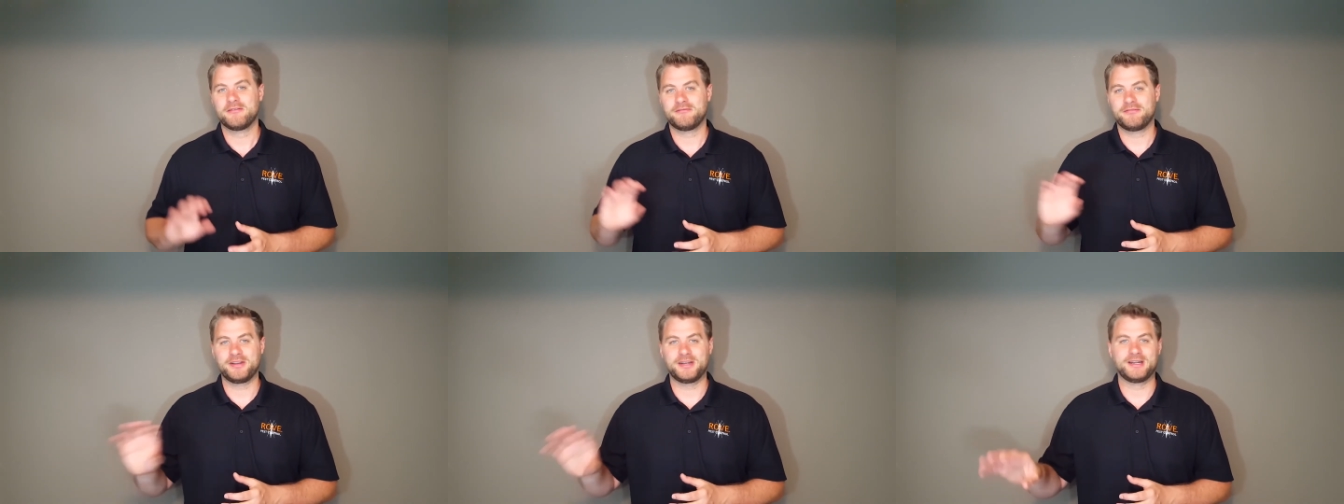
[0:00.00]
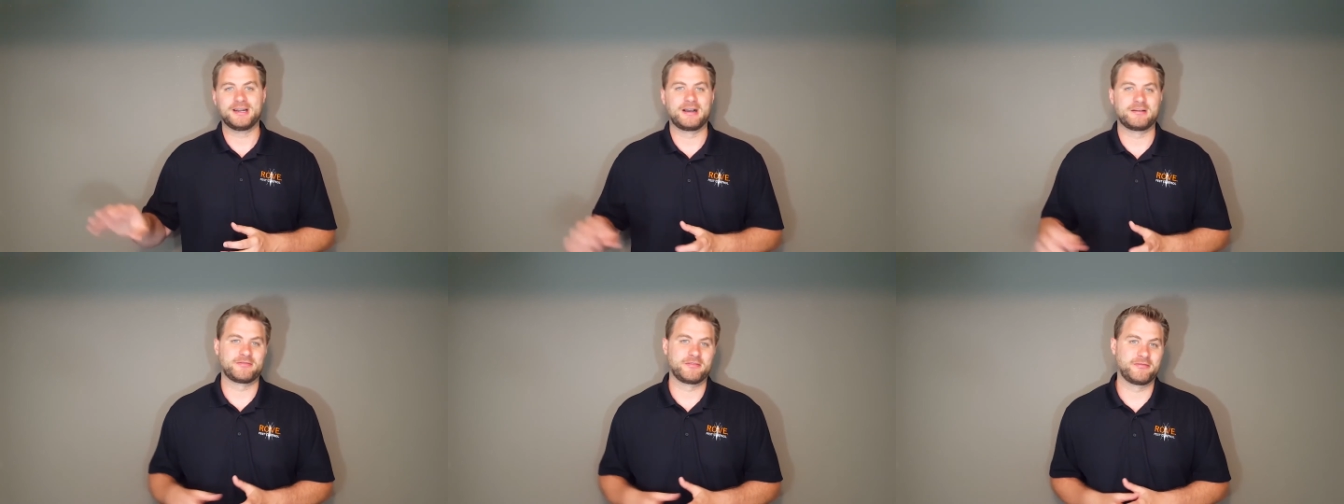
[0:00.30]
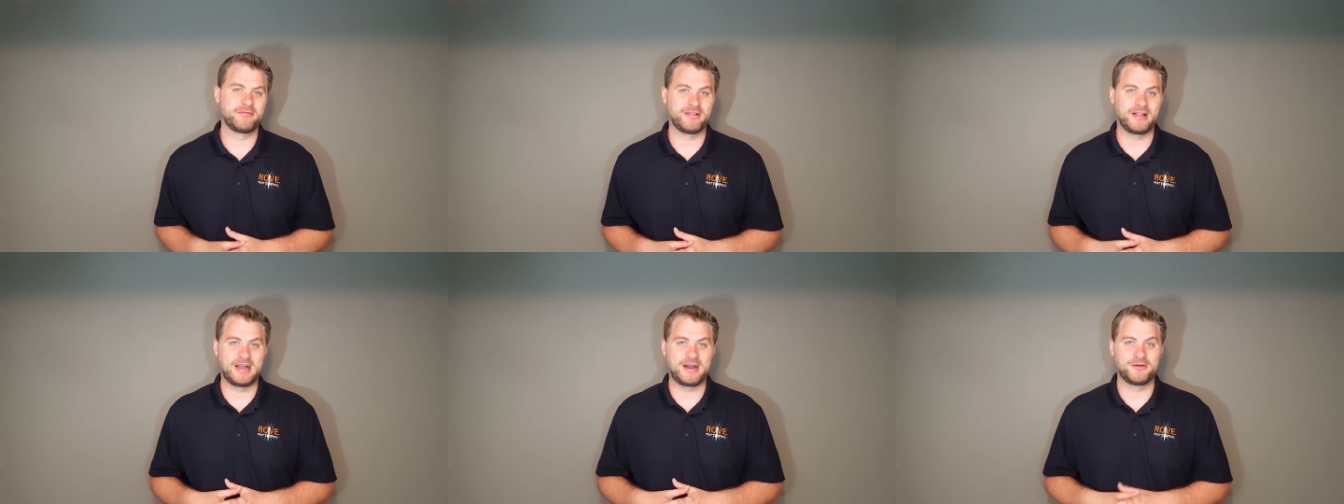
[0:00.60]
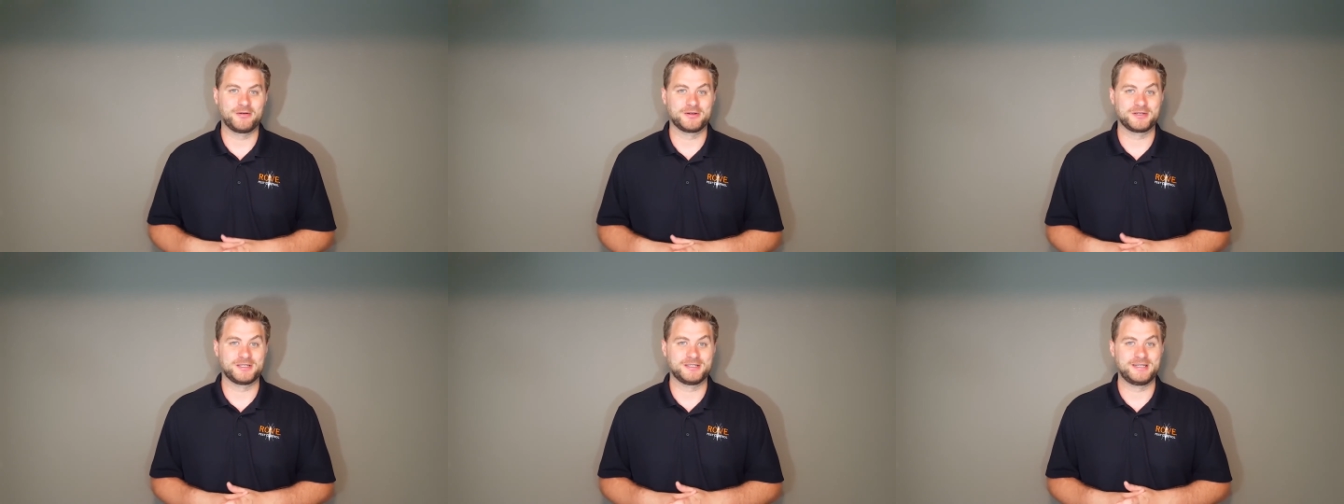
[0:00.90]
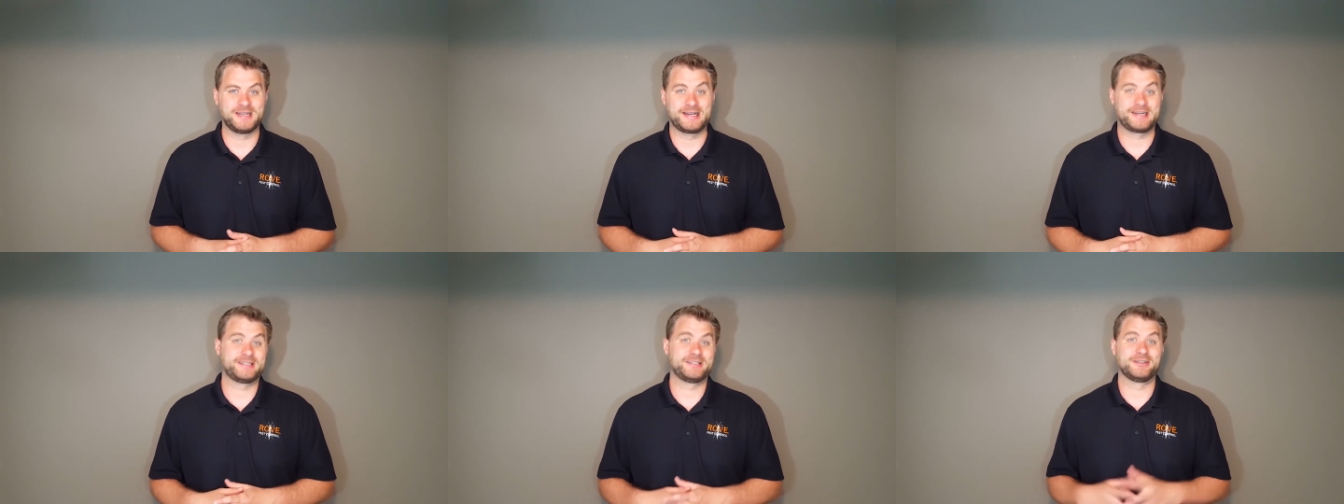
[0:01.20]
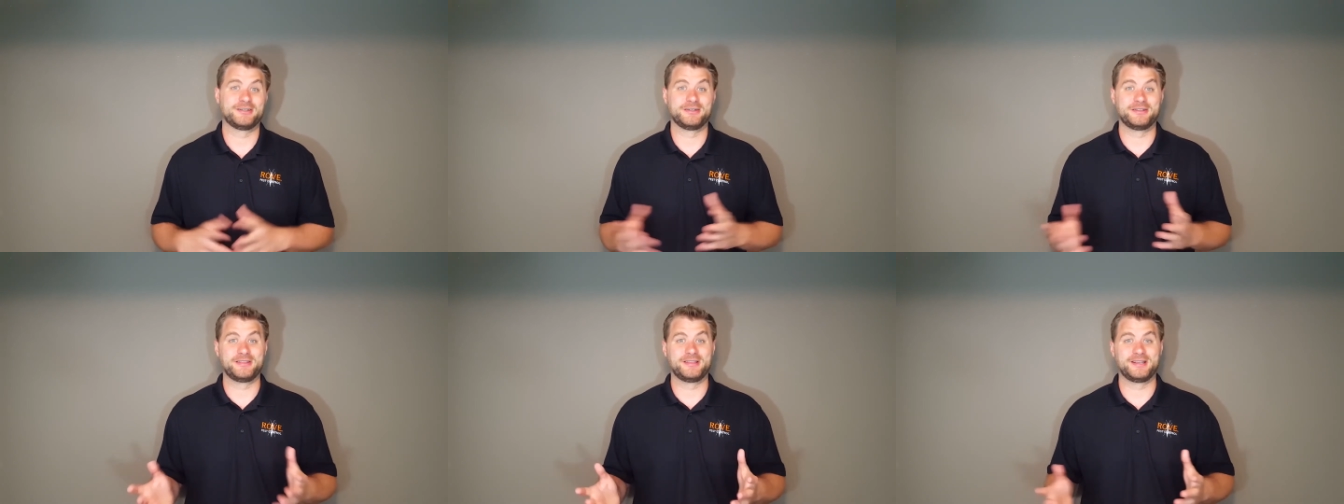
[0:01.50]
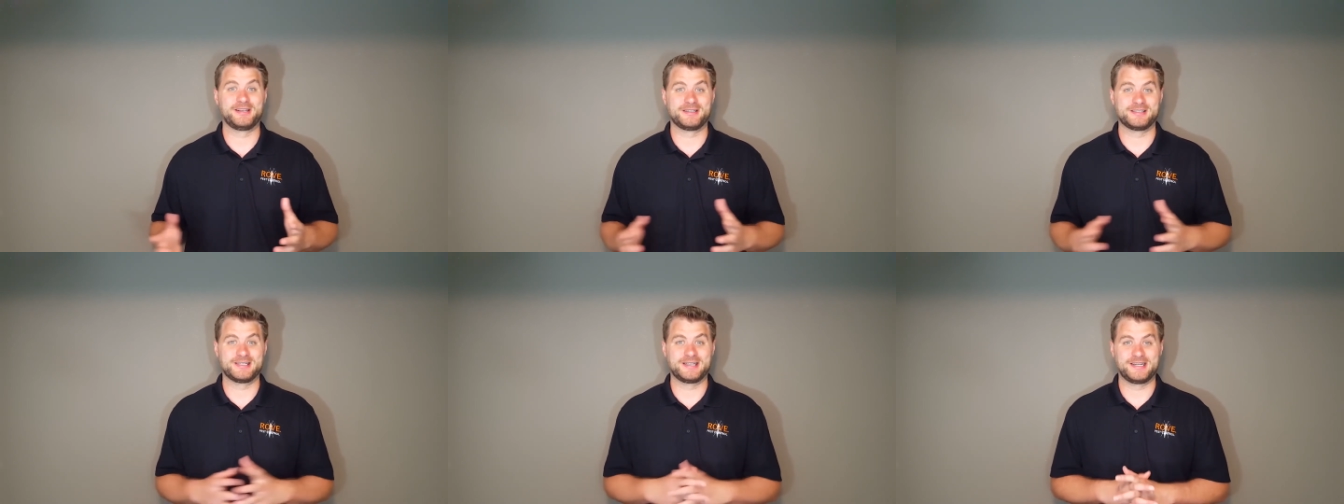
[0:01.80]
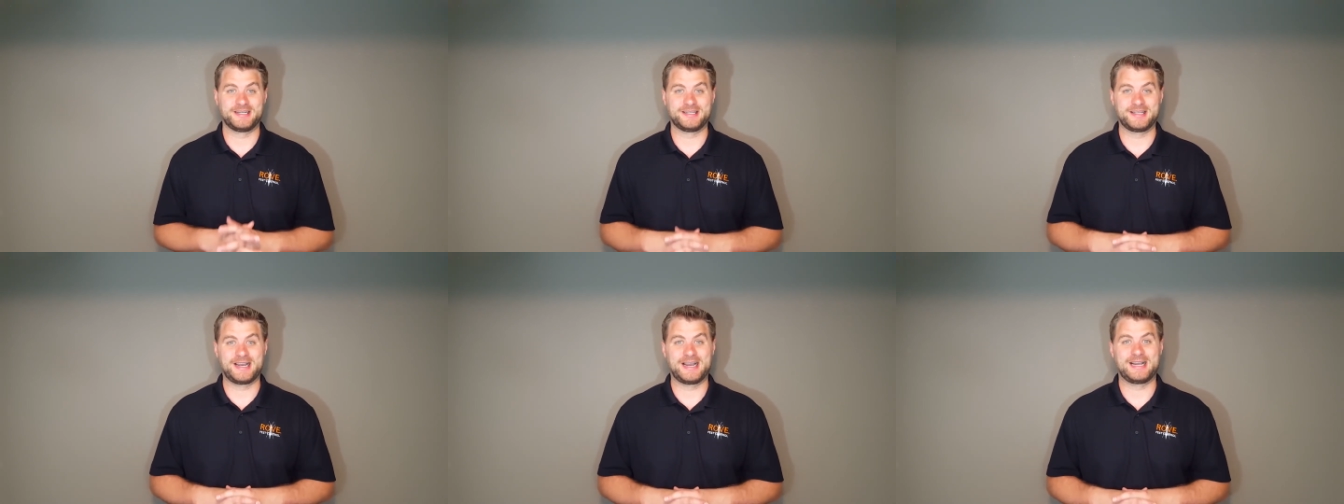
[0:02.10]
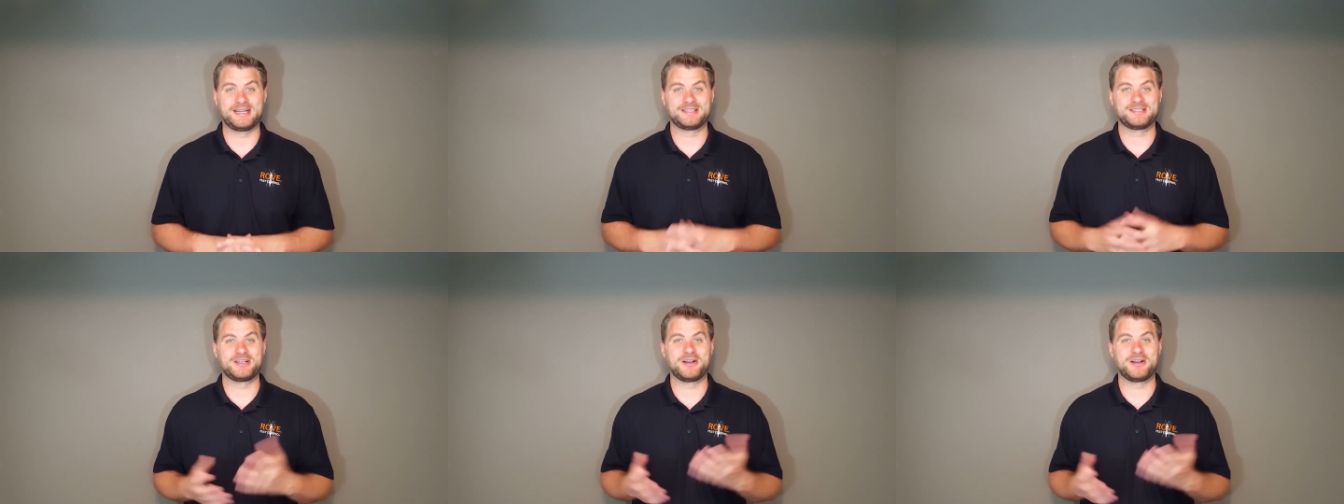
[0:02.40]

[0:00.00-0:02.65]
feeding off of flowers and nectar and things like that.